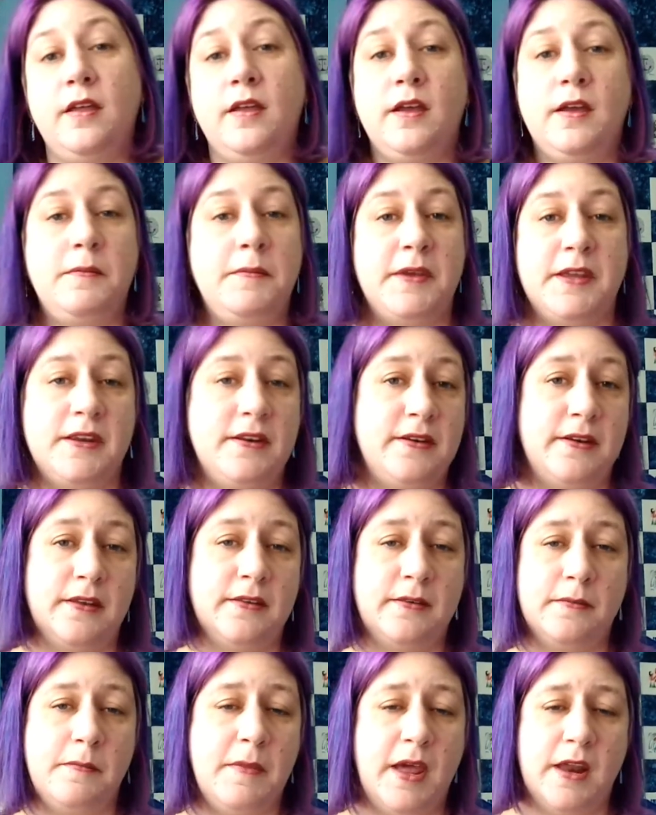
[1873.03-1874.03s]
I mean, it
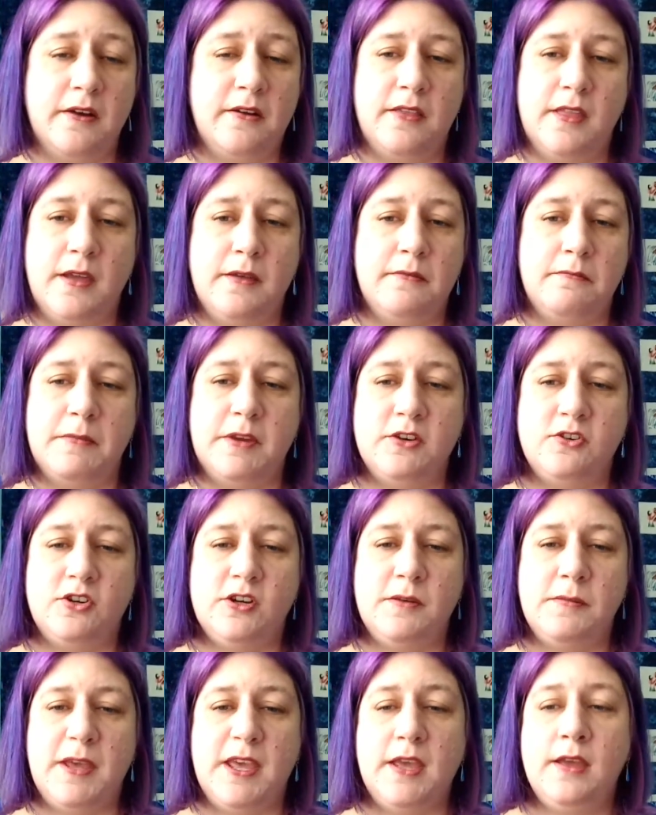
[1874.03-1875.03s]
doesn't matter that much
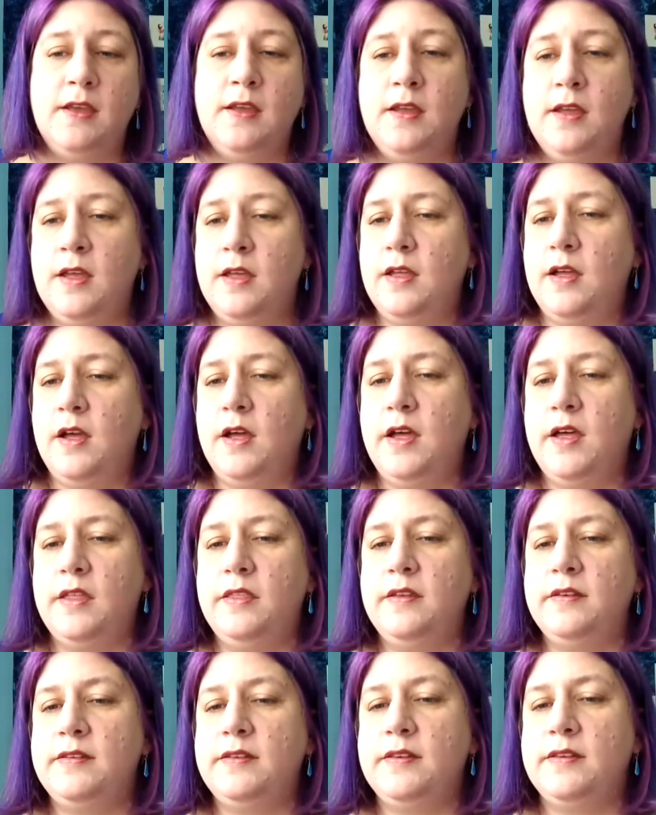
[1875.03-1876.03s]
to me.
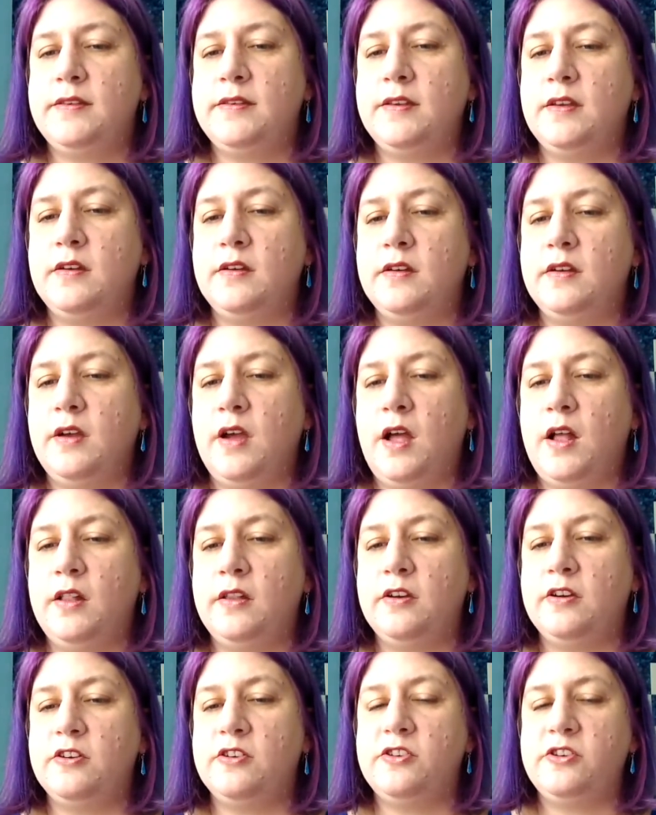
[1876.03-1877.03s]
This is Silken
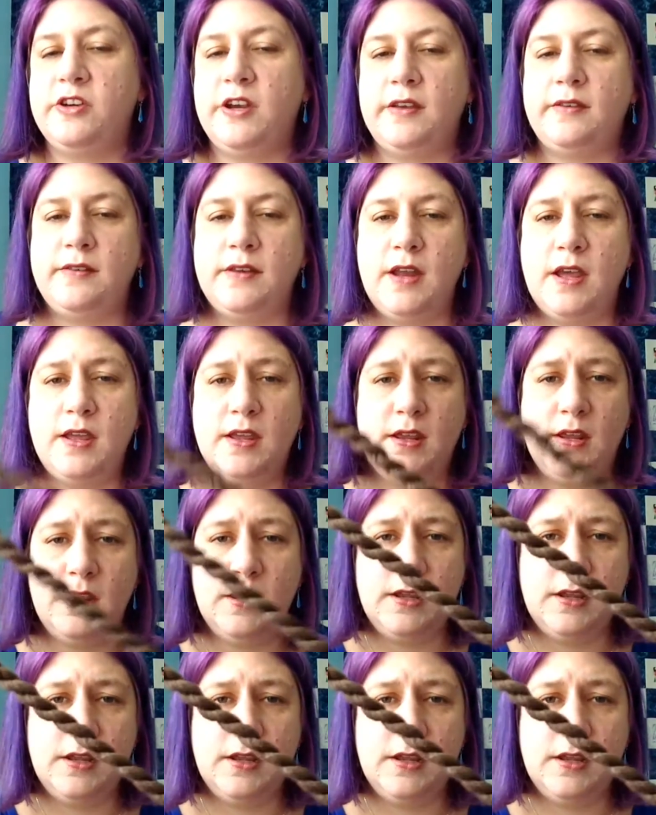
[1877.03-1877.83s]
Colors Chestnut.